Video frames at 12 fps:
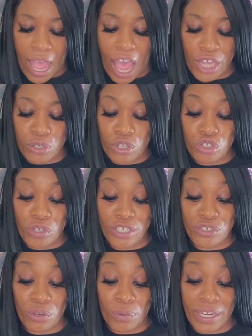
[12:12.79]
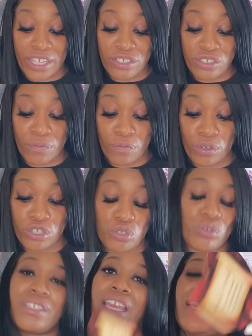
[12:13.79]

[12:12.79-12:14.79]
Honor and treasure your relationship for its truly.